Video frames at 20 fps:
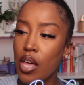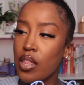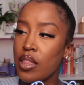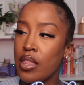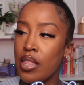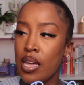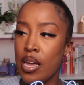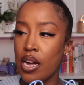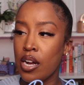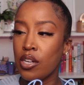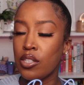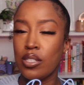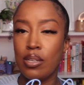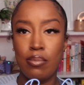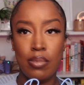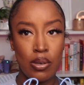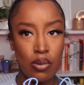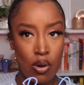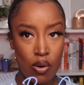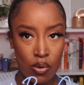There's
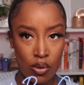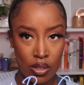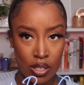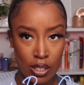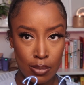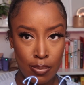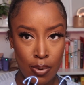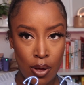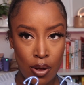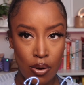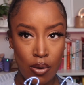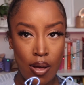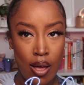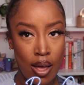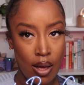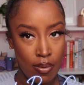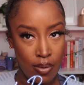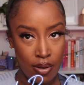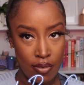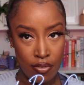something wrong with this bottle,
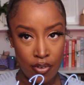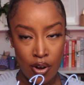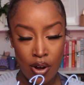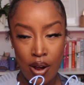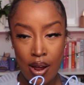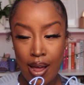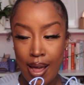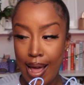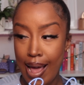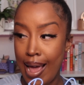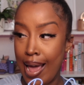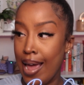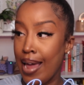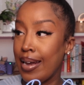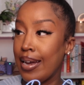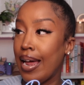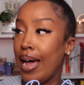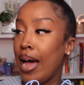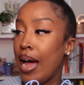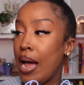however,
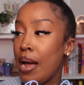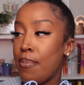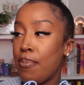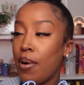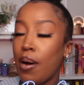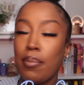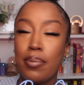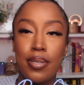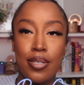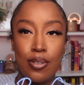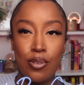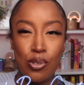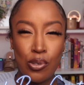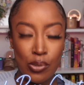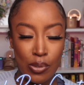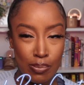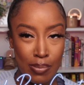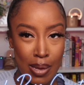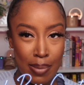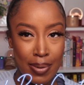and I probably
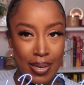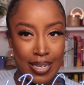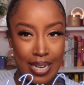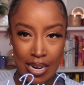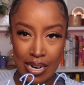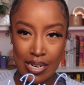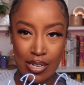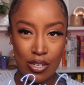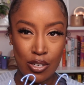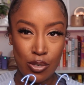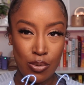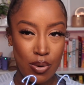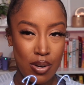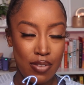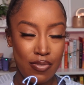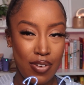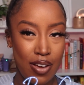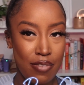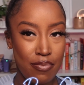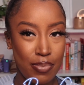used maybe 10 to
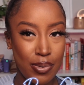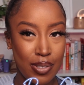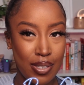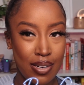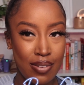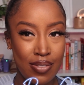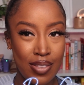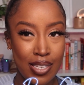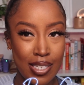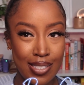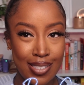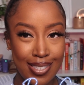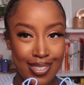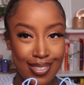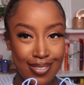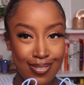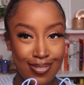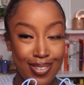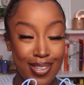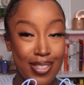25% of
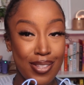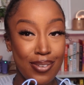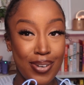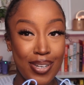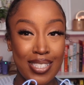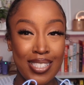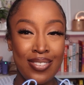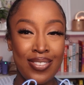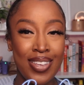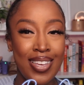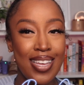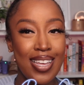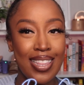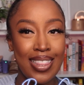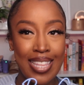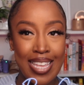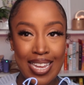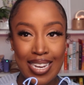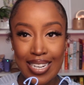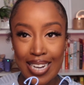this. The rest of it
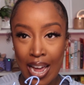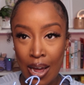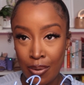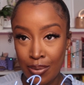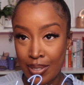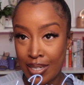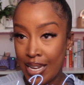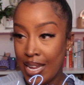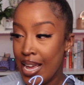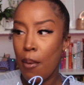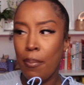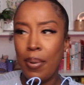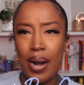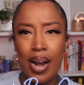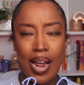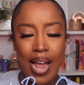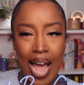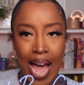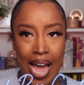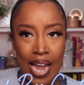leaked out. But
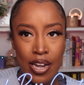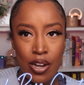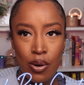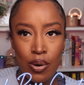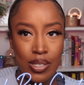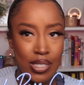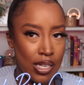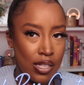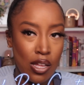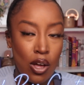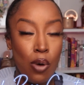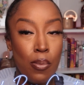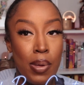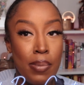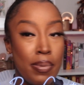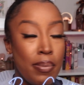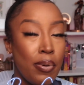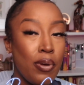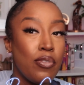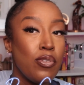I had noticed, I thought, oh,
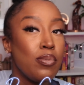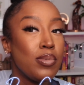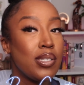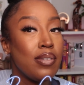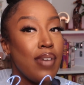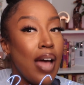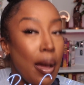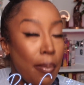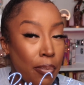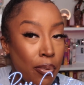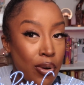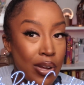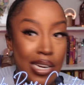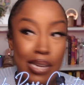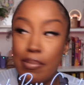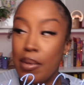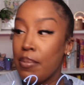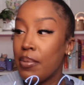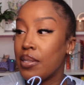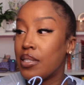maybe perfume is
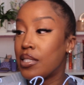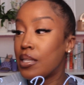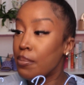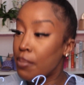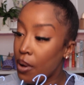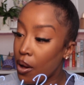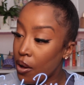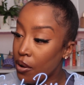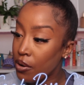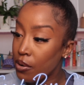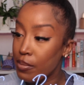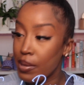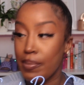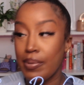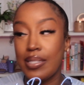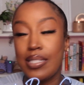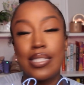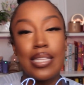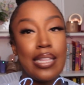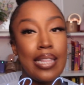evaporating, maybe it's the bottle, maybe
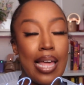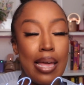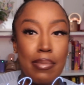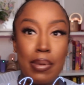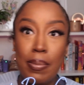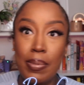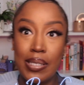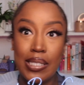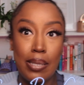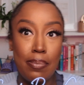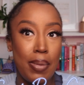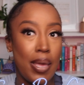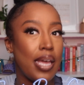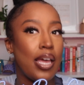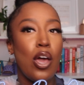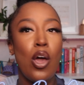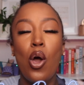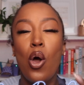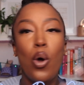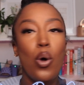it's the light, maybe it's the
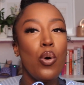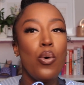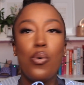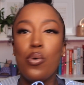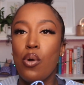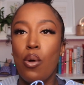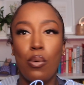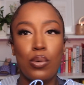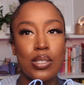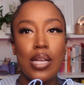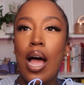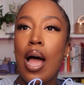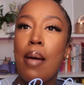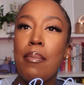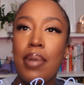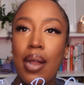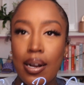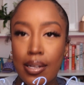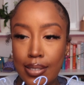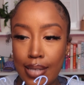pink, who knows?
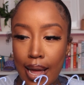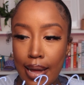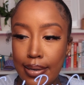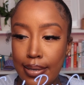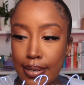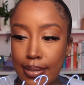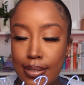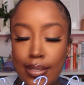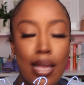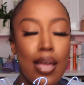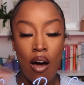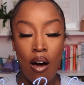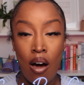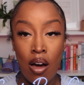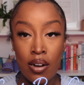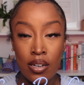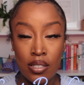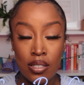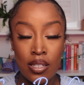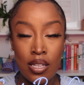I'm not a scientist.
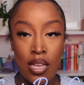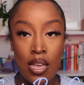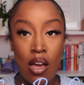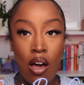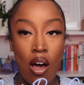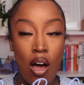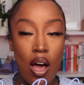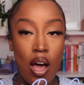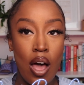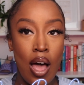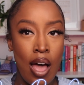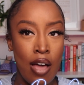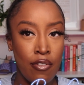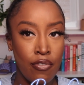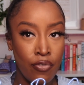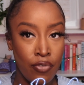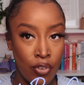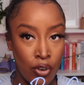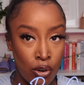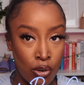Honestly, at
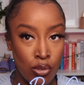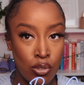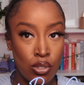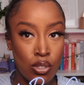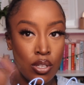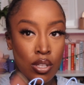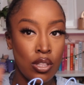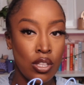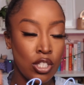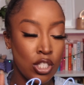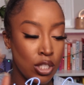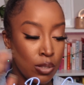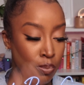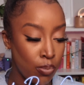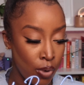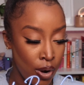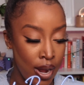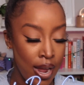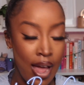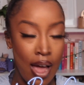first, the
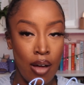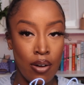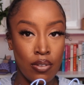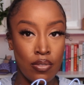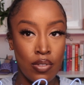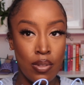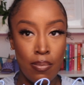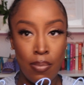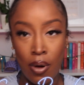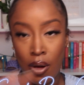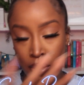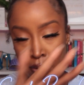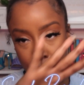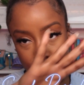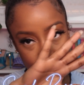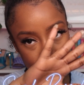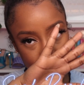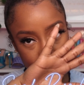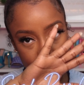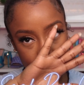spray out of the
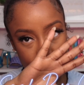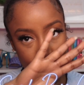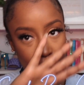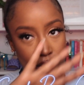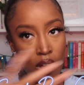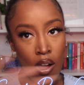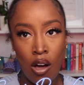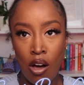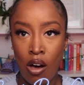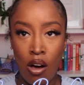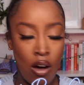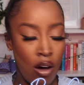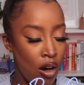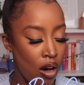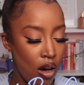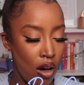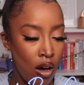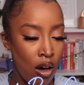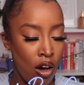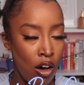bottle,
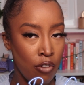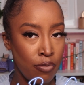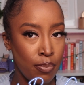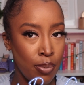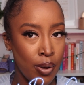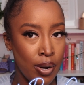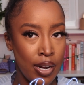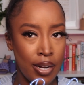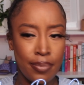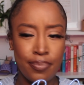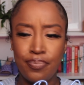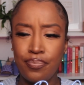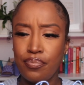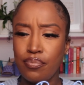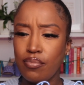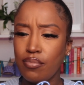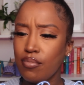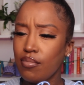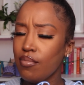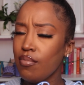off-putting.
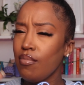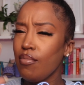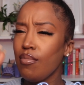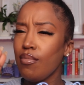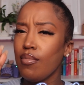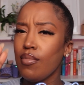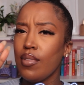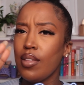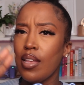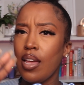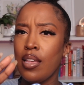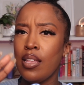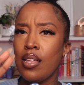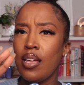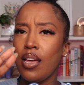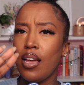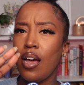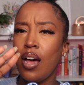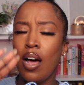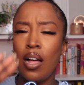
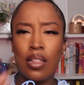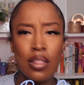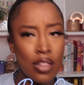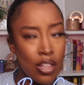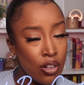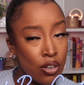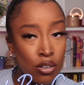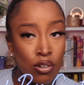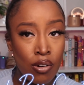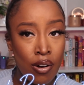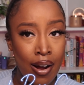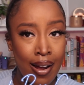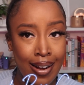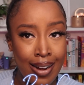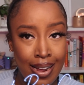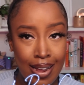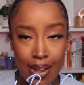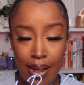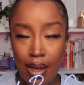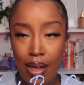A little
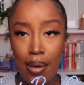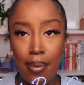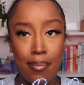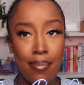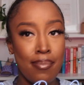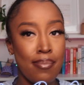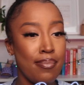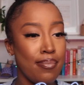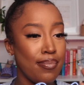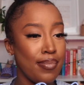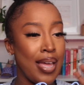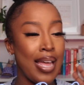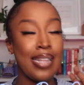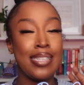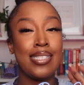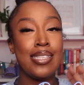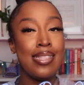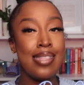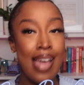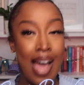granny.
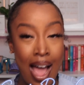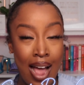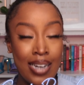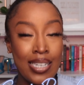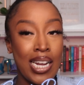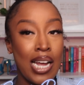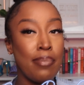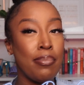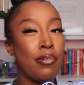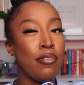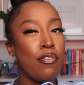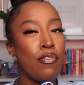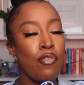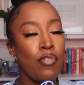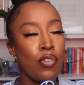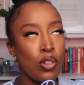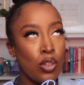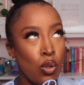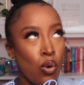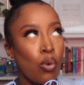It's that type of
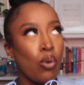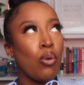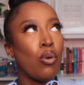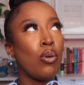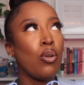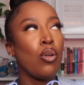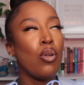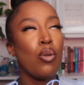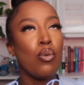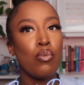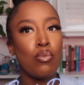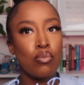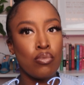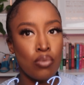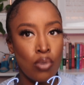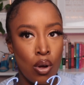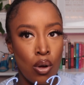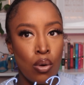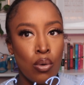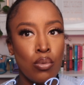floral
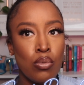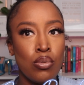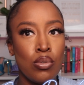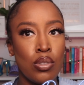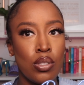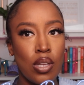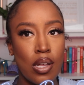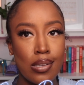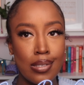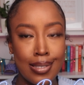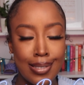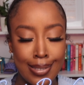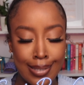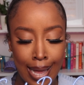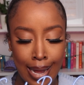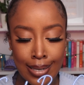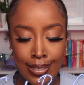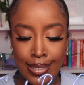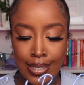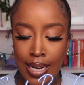rose
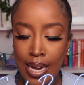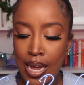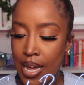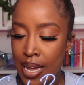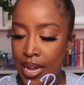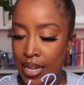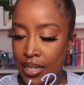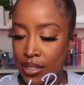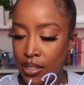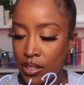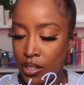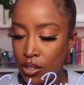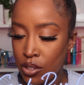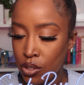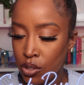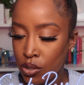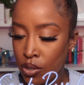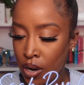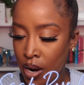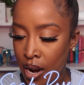scent. It's
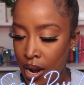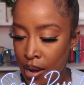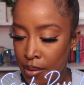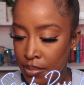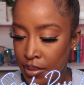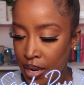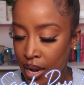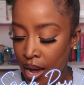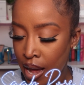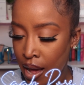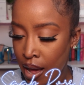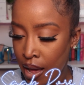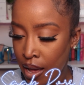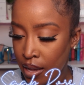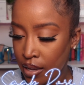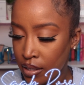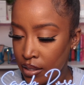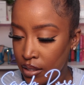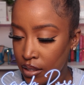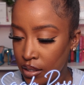described
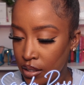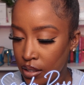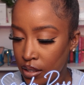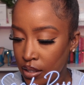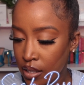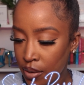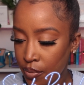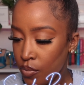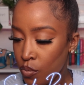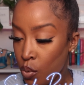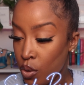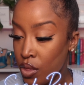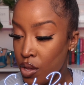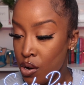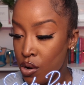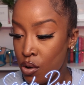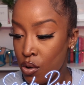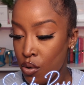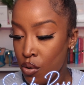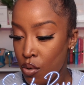as, with a
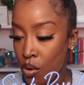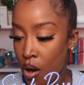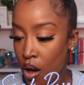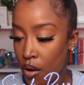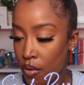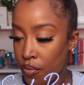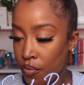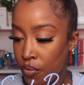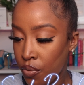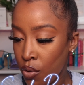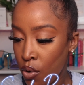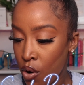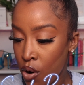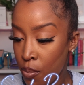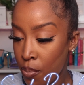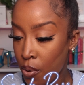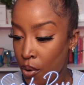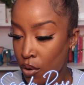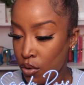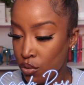new
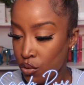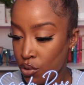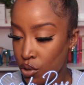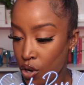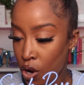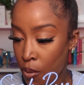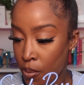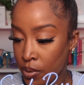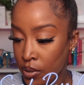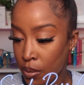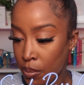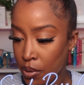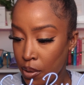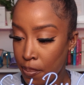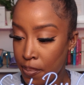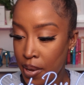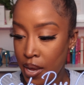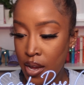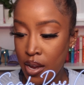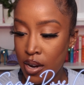floral poetry opens up with
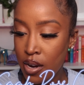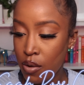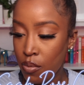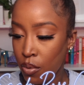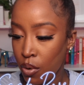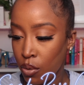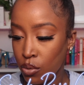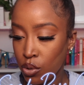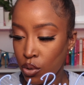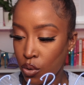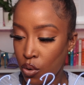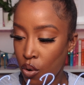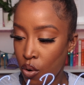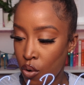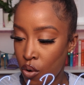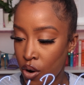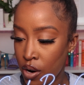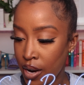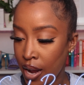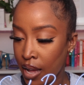a peony rose
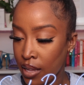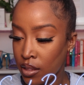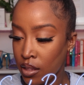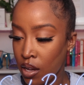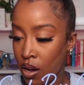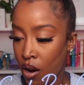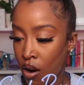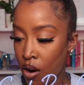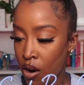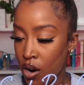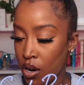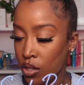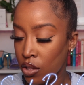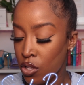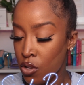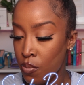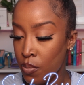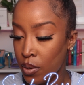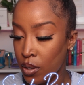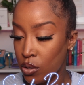accord. At the heart,
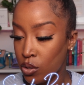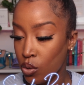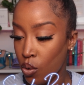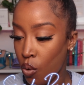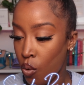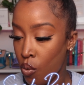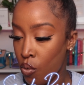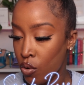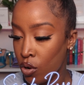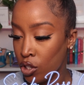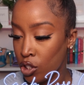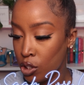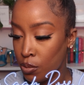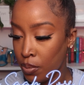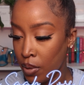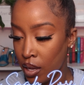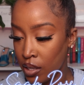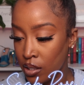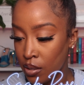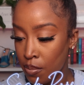luminous orange
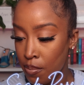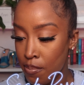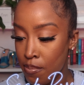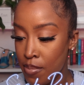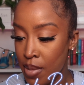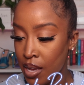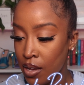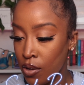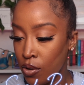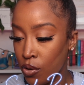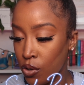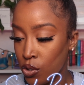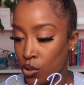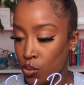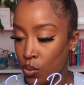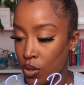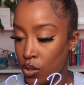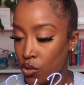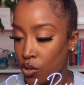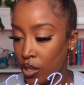blossom
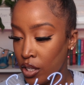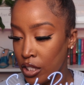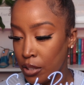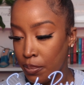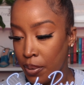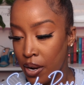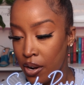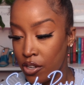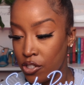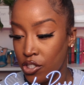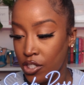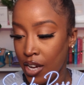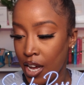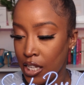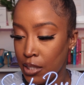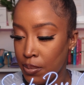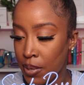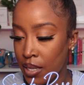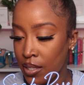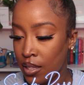mingles with transparent
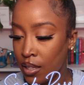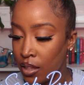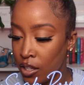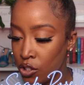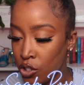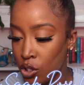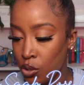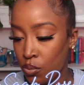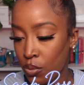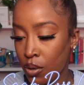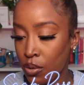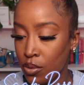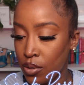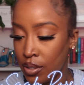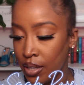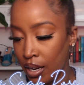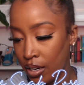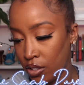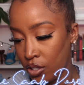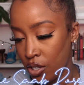jasmine and delicious rose
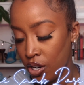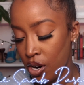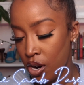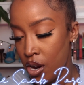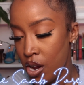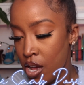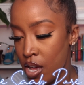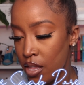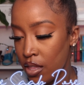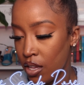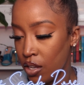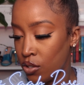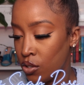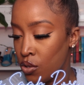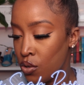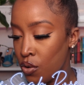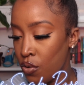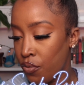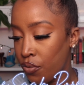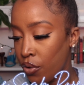nectar. This
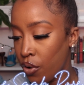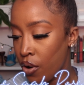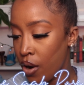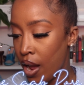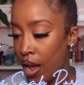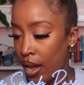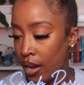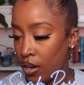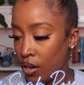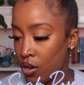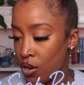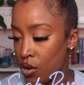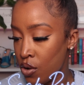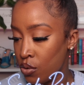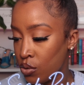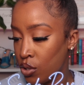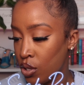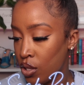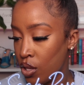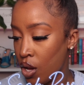new floral
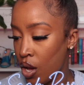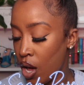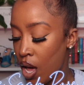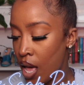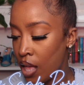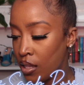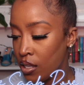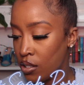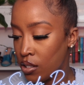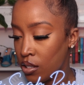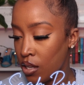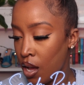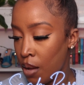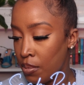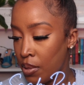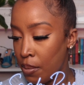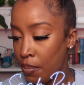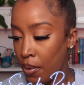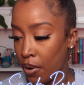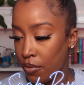echo to the Elie
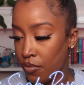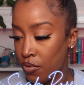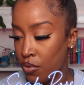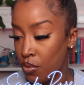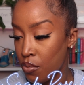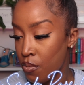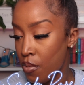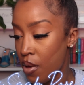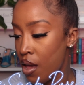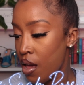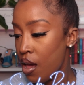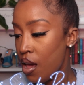Saab Le Parfum